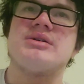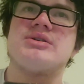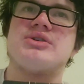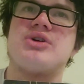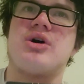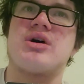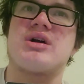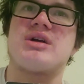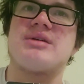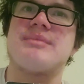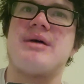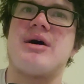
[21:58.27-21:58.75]

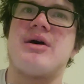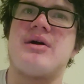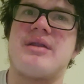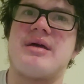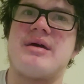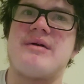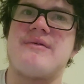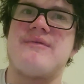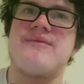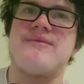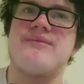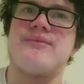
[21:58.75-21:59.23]
talking about
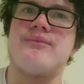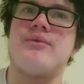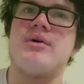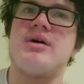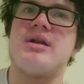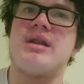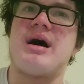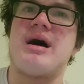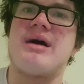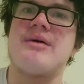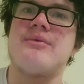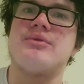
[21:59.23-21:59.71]

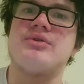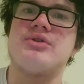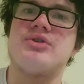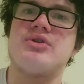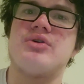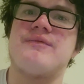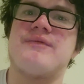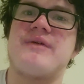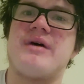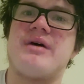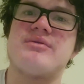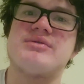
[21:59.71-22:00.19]
what I would
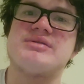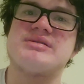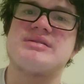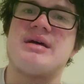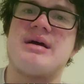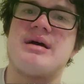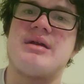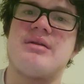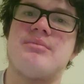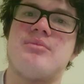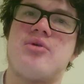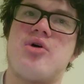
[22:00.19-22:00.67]
do if I was the
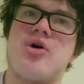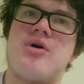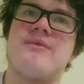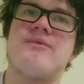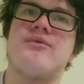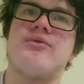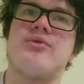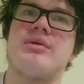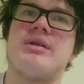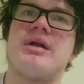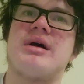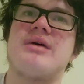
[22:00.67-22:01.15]
head of
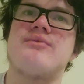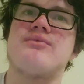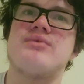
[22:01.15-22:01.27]
Marvel and I